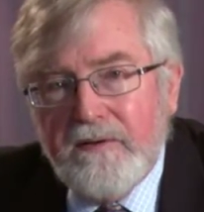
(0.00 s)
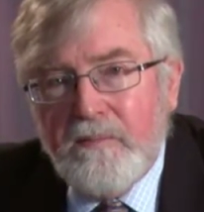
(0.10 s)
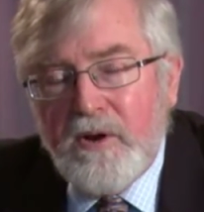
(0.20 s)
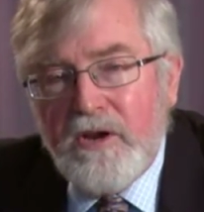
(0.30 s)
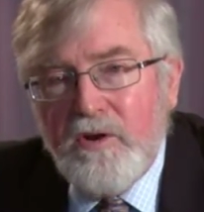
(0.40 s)

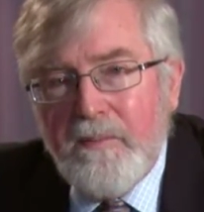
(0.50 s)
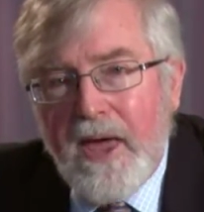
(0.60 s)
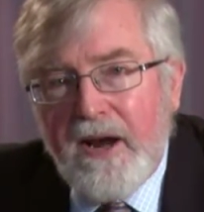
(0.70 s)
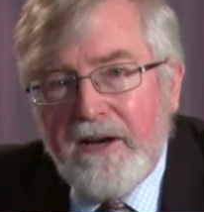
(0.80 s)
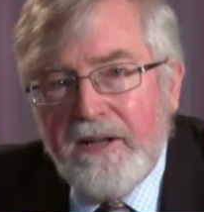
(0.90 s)
to bring
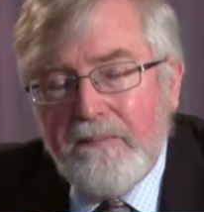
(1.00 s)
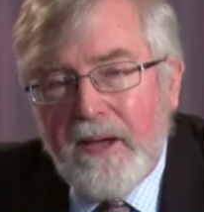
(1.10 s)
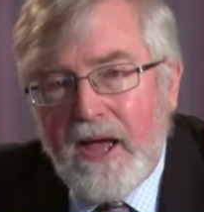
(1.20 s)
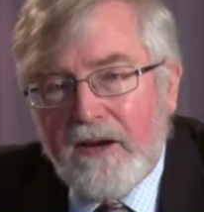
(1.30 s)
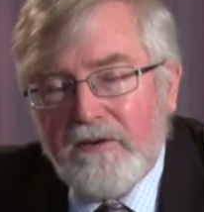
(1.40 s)
humanity
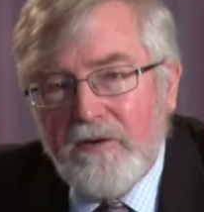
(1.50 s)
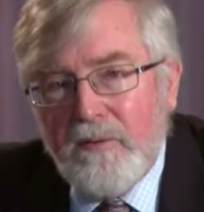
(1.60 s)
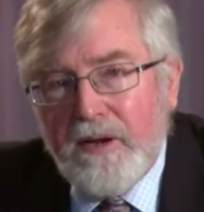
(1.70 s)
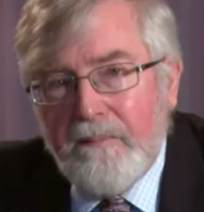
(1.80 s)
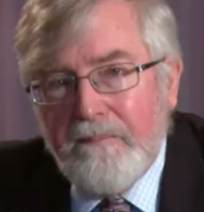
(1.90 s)
back
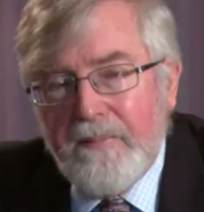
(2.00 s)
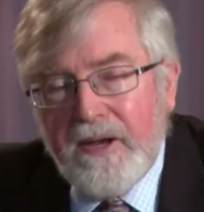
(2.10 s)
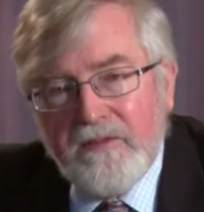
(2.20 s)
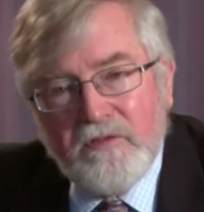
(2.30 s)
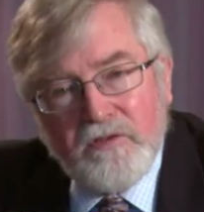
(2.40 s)
to him.
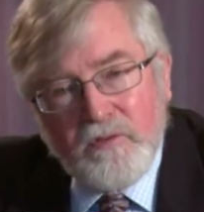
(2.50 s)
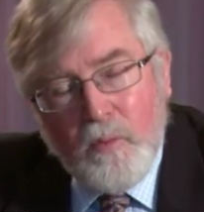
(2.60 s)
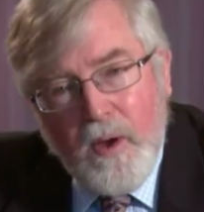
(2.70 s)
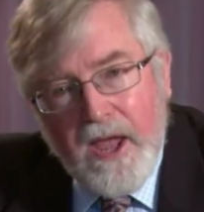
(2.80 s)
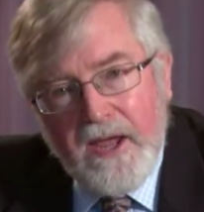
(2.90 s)
But it's his
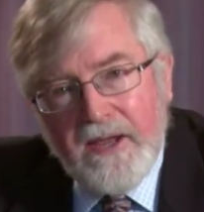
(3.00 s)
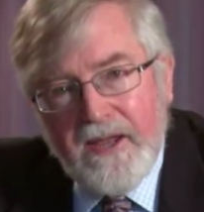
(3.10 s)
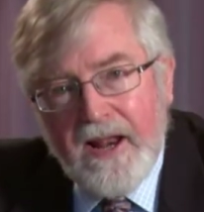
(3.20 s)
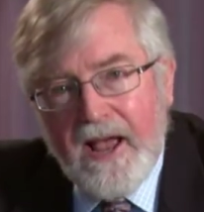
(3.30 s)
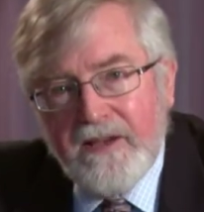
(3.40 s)
way
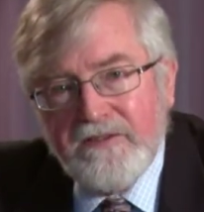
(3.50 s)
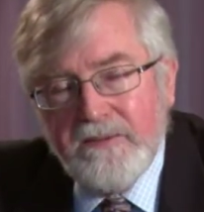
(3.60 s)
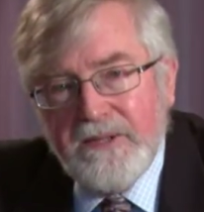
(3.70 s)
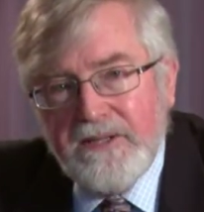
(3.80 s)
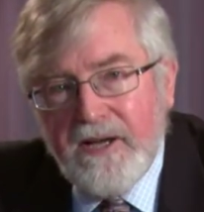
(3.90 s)
it has
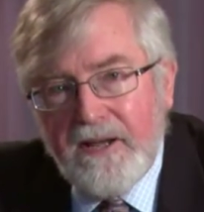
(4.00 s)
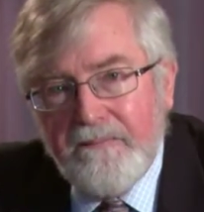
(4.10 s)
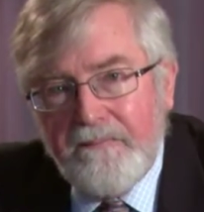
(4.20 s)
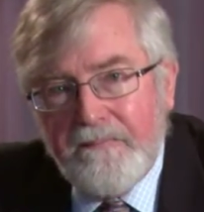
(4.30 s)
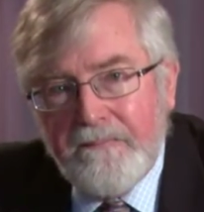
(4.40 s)
to be
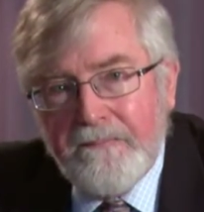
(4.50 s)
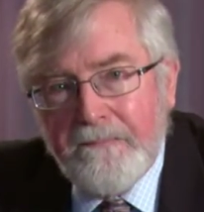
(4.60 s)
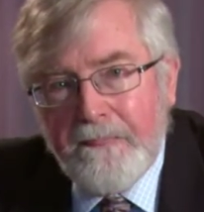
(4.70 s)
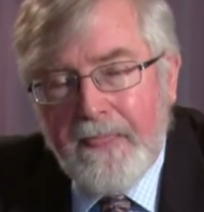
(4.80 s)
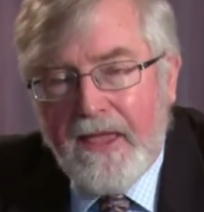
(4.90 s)
done.
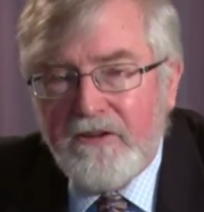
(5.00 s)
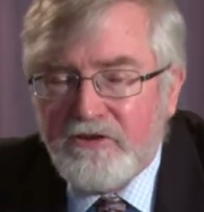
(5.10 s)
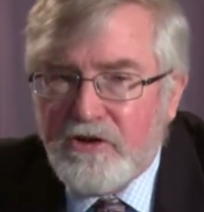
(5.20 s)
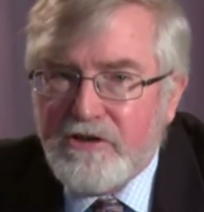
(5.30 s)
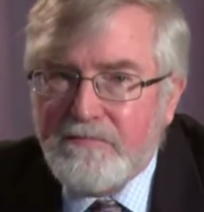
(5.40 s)
And
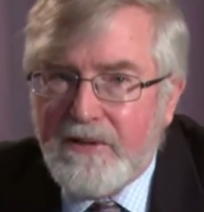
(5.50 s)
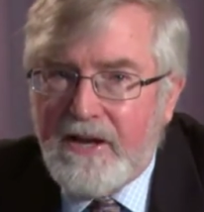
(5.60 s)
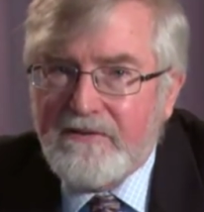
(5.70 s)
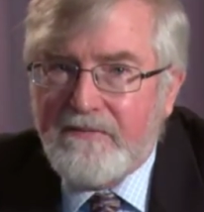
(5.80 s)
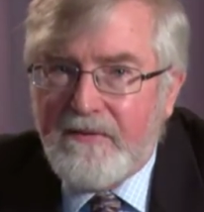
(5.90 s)
the church
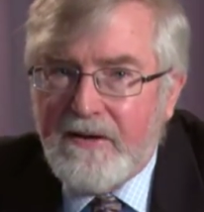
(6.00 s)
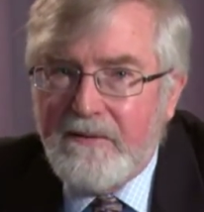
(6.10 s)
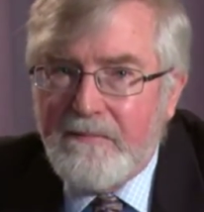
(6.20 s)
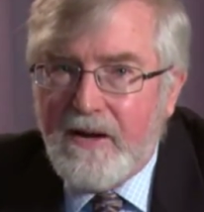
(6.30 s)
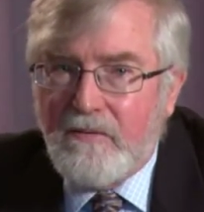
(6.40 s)
plays a
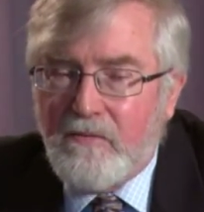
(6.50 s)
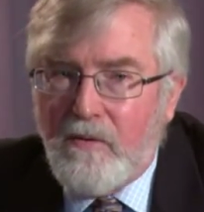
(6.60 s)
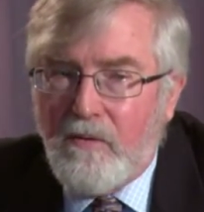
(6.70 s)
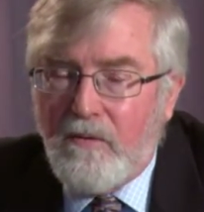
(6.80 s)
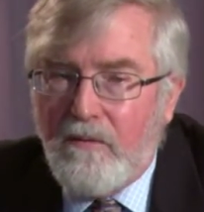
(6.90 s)
fundamental
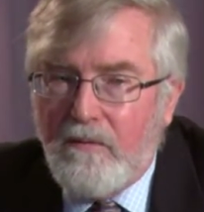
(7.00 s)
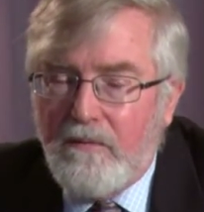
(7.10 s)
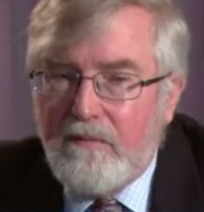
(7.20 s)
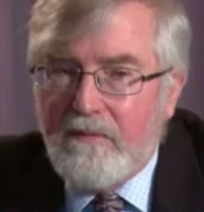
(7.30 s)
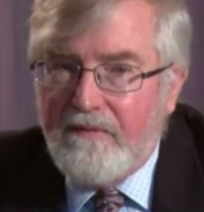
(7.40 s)

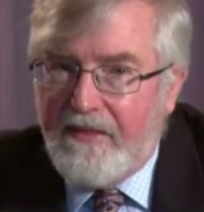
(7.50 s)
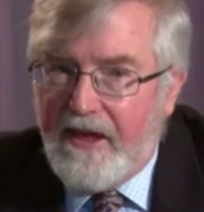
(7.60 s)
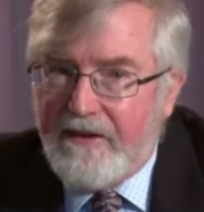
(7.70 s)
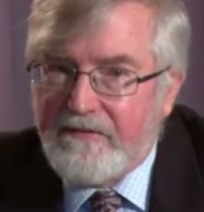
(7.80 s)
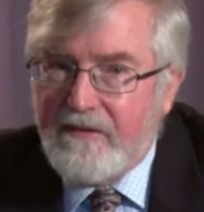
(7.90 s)
role in
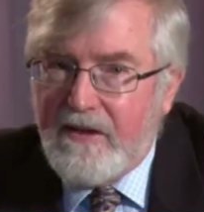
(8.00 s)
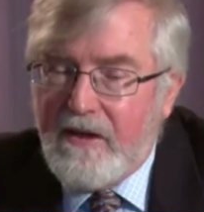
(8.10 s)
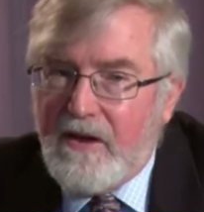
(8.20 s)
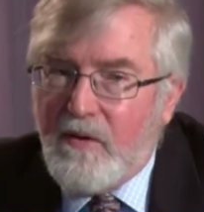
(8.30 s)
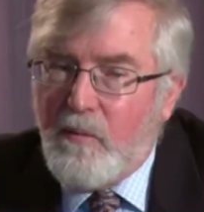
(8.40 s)
this.
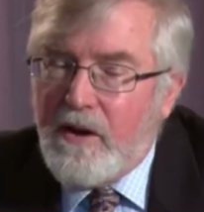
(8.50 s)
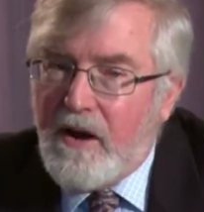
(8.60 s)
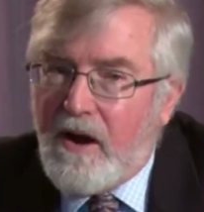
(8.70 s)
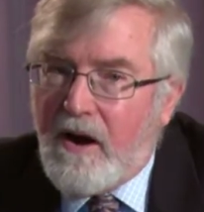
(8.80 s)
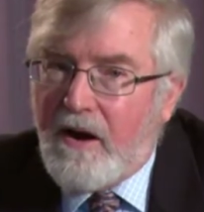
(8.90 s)

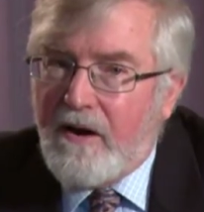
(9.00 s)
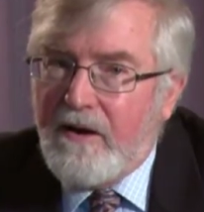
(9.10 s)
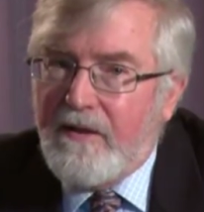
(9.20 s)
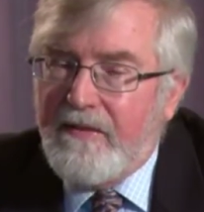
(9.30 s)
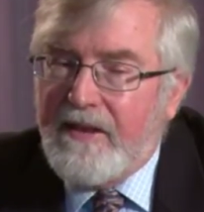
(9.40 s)
We are
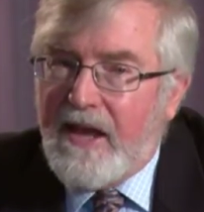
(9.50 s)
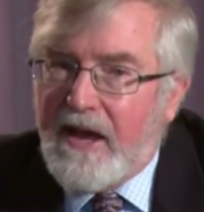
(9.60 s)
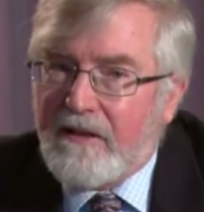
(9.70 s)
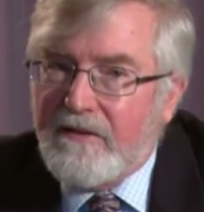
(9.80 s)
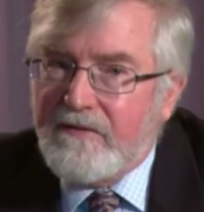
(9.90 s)
the
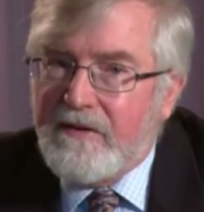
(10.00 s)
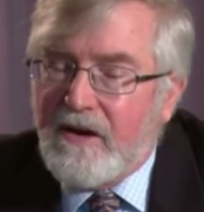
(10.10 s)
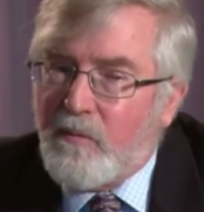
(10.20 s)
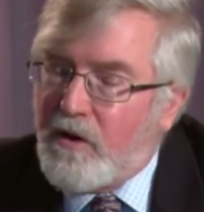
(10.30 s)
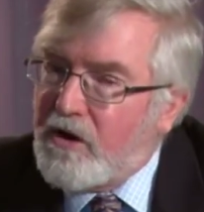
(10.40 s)

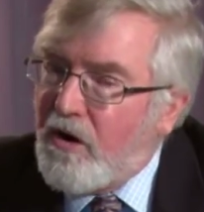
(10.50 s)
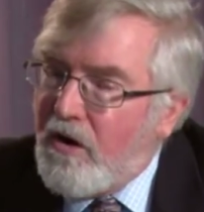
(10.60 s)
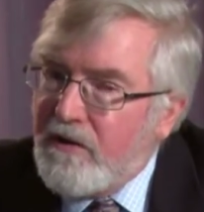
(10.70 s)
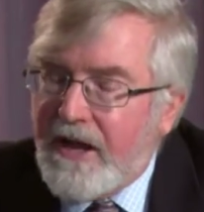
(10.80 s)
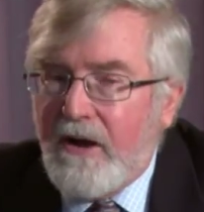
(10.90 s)
ecclesia. We're
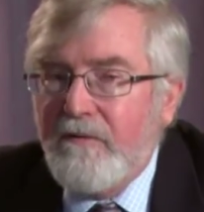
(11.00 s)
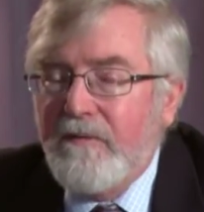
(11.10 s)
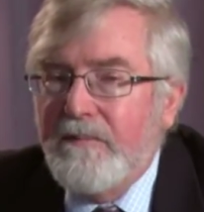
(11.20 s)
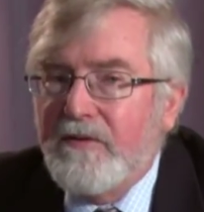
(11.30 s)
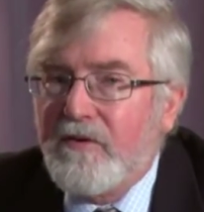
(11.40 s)
called out
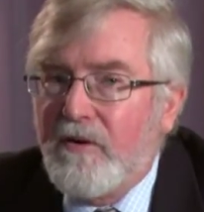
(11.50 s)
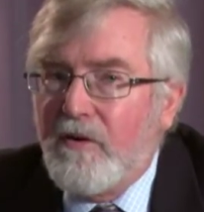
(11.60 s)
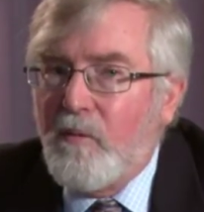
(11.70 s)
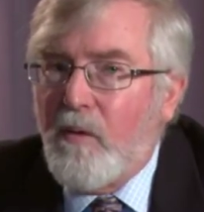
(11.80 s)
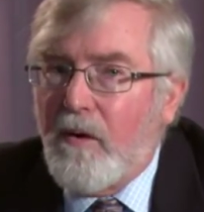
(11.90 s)
from this
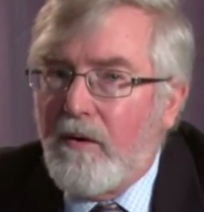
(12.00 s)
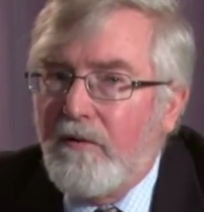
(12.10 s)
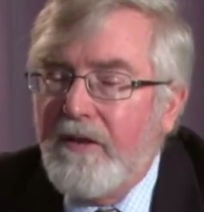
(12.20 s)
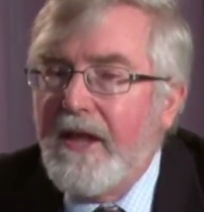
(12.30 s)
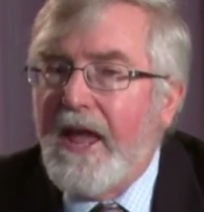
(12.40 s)
current
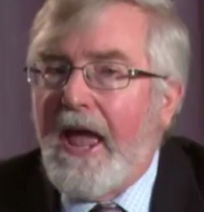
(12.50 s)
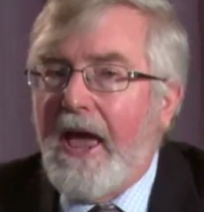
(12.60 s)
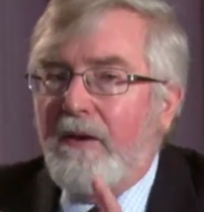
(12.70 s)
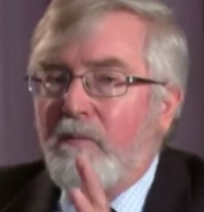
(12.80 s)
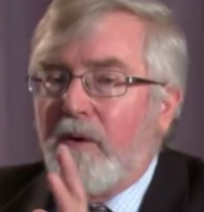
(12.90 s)
world
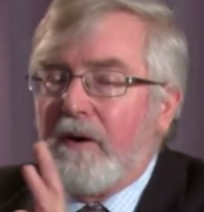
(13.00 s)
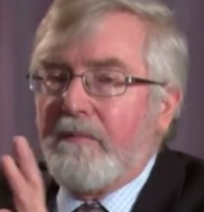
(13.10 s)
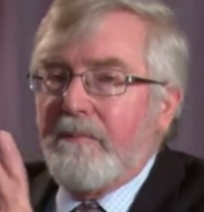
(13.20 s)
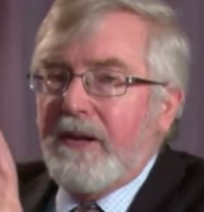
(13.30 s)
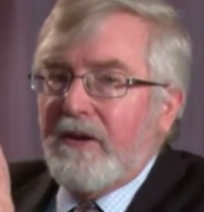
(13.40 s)
and
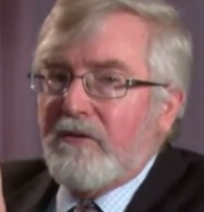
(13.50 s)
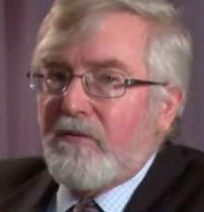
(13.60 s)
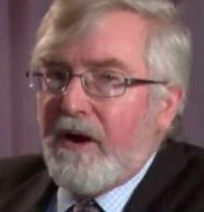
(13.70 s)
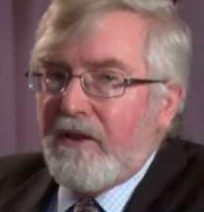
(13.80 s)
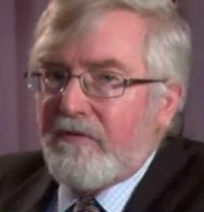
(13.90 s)
we're being
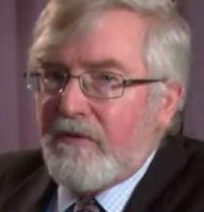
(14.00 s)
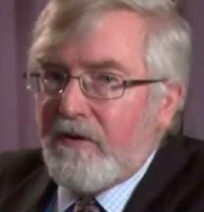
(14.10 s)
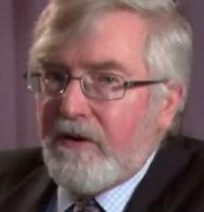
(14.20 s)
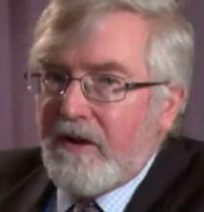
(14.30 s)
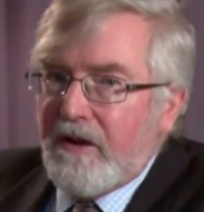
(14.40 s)

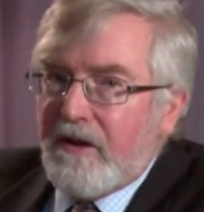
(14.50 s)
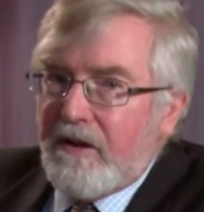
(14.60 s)
transferred